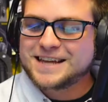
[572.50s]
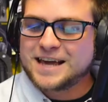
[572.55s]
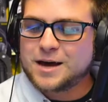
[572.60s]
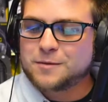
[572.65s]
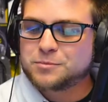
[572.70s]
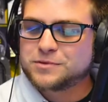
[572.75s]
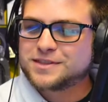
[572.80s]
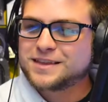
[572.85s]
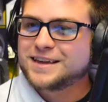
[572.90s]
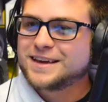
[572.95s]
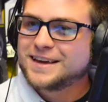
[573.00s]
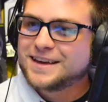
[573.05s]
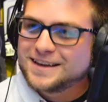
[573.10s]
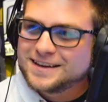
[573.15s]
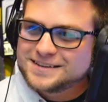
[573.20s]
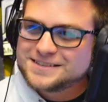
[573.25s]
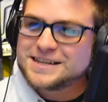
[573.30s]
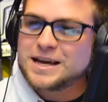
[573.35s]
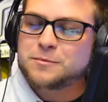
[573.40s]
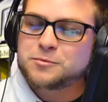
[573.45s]
depth,
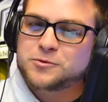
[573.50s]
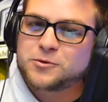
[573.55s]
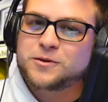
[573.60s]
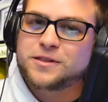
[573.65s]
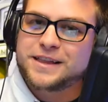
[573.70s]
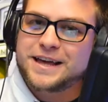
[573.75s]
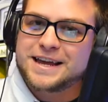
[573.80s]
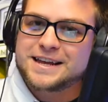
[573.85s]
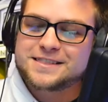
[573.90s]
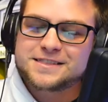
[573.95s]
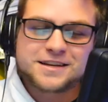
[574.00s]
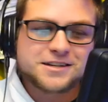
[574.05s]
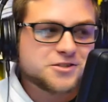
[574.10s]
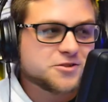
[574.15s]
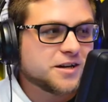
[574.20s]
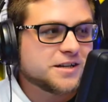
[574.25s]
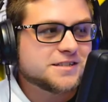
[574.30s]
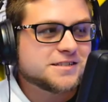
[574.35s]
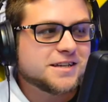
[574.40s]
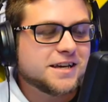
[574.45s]
depth or length. I
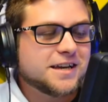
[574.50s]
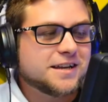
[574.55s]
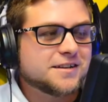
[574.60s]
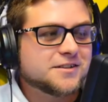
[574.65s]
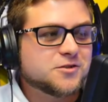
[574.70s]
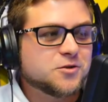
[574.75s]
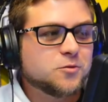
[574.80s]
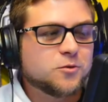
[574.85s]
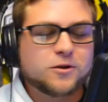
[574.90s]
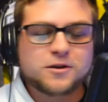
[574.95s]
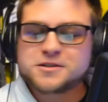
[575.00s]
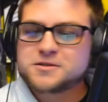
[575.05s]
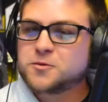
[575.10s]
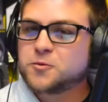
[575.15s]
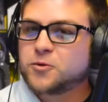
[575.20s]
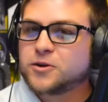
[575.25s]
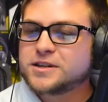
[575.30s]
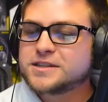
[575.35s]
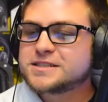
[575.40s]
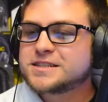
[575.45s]
tried saying two words at
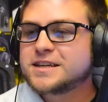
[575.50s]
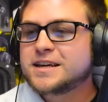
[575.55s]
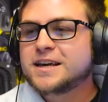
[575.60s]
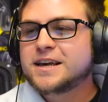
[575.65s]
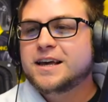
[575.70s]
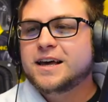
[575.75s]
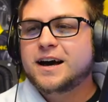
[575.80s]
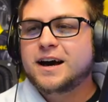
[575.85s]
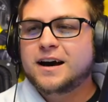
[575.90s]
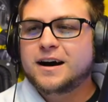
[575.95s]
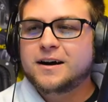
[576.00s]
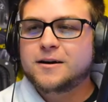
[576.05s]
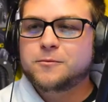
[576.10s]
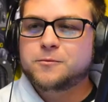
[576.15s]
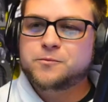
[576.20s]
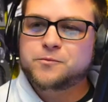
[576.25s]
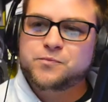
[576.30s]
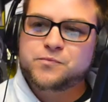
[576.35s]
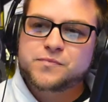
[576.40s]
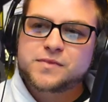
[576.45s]
once.
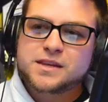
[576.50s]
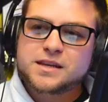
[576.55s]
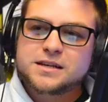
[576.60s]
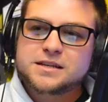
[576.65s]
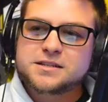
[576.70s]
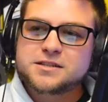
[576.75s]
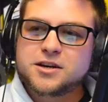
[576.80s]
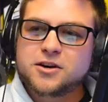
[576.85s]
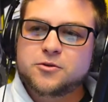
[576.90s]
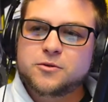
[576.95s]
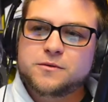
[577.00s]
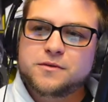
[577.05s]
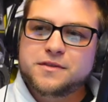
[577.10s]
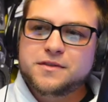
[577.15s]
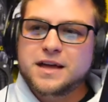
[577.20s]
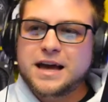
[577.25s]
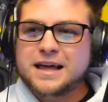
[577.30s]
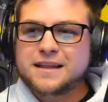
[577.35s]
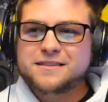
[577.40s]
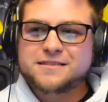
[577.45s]
Um, so
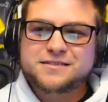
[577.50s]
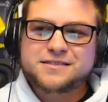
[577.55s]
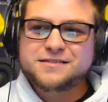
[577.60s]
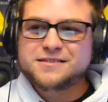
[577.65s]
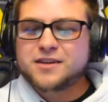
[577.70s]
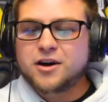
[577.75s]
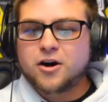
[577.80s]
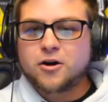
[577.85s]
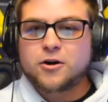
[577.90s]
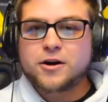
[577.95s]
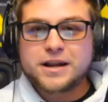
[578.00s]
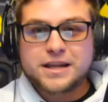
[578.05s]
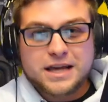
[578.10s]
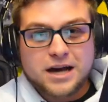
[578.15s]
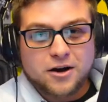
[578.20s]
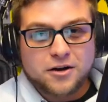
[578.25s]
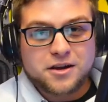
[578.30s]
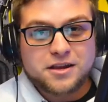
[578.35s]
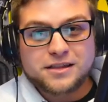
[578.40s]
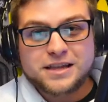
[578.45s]
that already
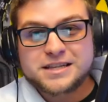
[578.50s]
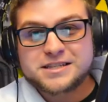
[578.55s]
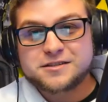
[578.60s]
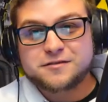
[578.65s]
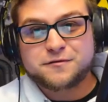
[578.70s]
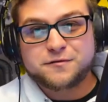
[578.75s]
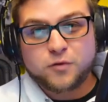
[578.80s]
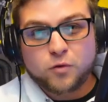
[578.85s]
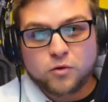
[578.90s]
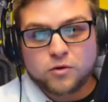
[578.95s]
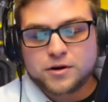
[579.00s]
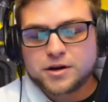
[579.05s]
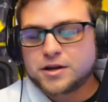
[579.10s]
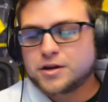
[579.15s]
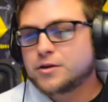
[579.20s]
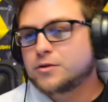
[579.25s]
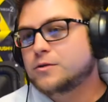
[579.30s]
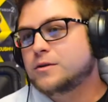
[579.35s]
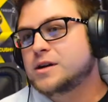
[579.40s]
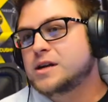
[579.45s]
calculates it for
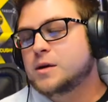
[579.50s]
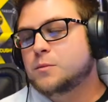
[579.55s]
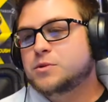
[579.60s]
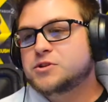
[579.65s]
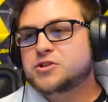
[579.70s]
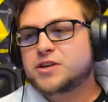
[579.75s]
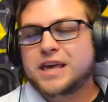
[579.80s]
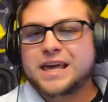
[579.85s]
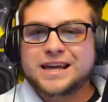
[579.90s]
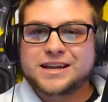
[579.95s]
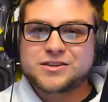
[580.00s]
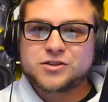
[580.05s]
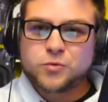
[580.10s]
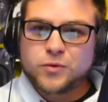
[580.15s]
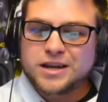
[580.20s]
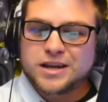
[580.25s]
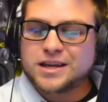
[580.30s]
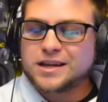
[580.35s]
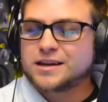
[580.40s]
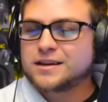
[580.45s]
you, but you can't
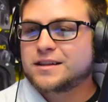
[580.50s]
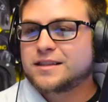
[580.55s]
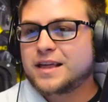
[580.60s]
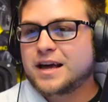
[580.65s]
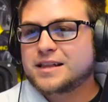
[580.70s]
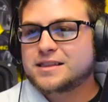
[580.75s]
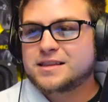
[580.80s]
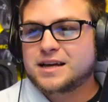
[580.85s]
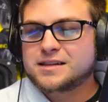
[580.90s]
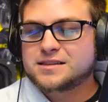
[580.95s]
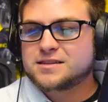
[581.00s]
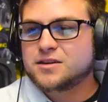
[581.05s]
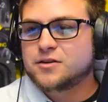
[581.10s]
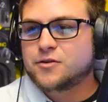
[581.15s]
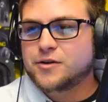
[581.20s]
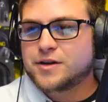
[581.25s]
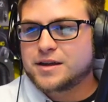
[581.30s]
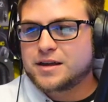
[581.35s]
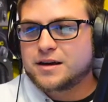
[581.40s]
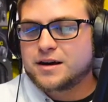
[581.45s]
tweak it. That that's the
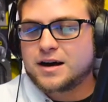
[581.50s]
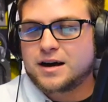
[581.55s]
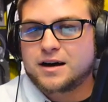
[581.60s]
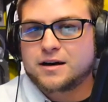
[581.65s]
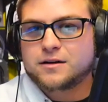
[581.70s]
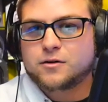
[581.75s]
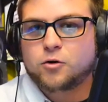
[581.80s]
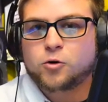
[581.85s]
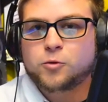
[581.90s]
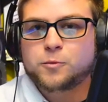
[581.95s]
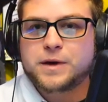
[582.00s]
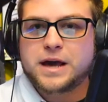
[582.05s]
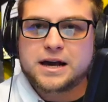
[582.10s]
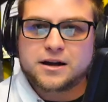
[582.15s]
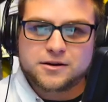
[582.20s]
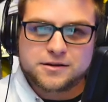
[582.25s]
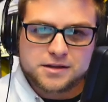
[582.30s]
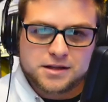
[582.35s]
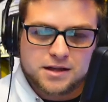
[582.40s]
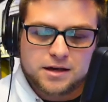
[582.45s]
only uh, holdback
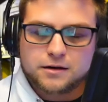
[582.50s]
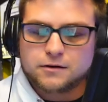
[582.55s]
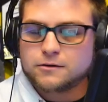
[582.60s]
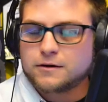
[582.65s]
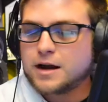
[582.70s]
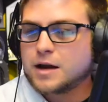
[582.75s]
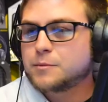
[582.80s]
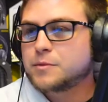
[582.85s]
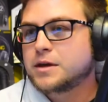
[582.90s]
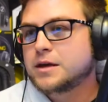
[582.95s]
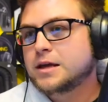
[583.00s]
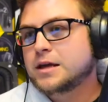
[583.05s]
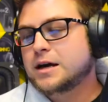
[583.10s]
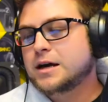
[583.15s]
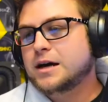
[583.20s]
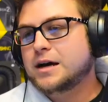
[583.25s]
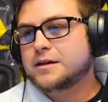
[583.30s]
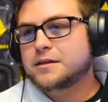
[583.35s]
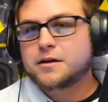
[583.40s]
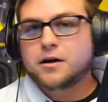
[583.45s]
on the Kicker app.
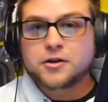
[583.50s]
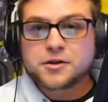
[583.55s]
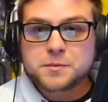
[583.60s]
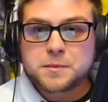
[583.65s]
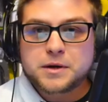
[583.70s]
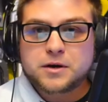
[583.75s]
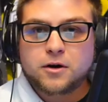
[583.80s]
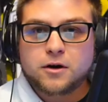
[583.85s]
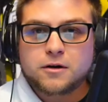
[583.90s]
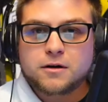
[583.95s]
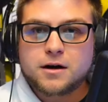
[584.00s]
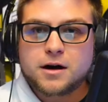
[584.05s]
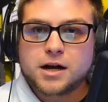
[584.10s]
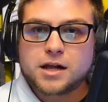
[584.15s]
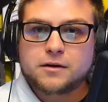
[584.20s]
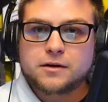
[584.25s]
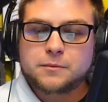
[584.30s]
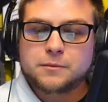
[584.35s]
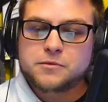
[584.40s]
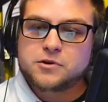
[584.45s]
Uh, the Ultimate Car
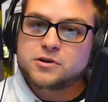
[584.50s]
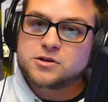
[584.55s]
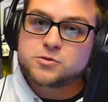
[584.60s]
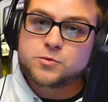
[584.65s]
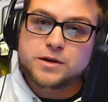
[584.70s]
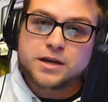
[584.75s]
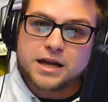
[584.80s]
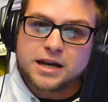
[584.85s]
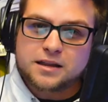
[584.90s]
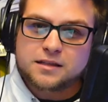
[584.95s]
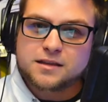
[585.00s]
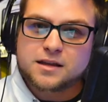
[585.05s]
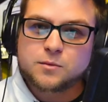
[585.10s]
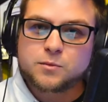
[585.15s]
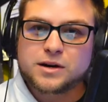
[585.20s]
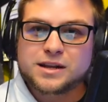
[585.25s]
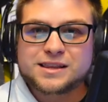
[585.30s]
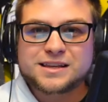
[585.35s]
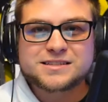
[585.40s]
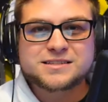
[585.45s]
Audio app, you can tweak anything,
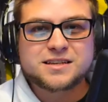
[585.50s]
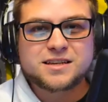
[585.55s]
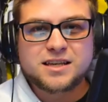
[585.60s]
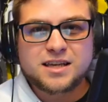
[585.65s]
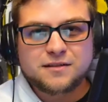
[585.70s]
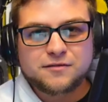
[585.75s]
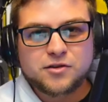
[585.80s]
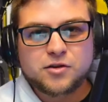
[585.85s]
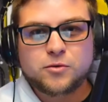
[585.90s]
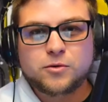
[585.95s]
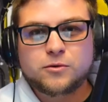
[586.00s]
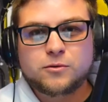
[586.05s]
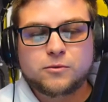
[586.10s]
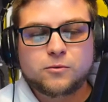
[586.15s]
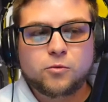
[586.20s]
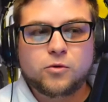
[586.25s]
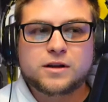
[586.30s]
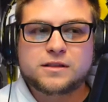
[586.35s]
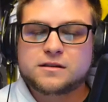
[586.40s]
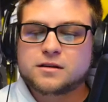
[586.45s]
but it doesn't give you
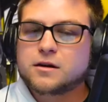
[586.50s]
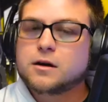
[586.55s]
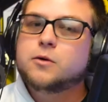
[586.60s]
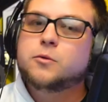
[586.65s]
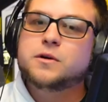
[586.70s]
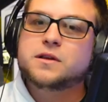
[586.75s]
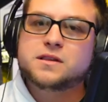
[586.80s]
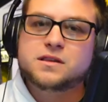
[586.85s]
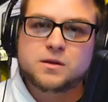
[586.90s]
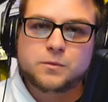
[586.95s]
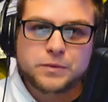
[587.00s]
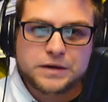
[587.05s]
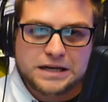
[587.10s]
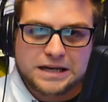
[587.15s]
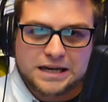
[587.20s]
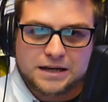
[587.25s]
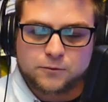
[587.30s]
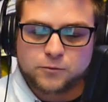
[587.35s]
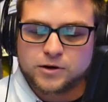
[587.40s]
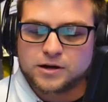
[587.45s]
what to go with to
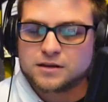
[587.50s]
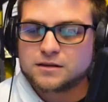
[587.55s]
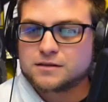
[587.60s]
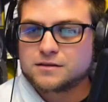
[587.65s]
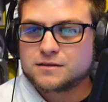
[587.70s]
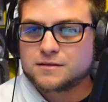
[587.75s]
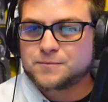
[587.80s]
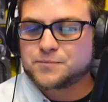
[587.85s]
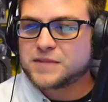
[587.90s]
begin with.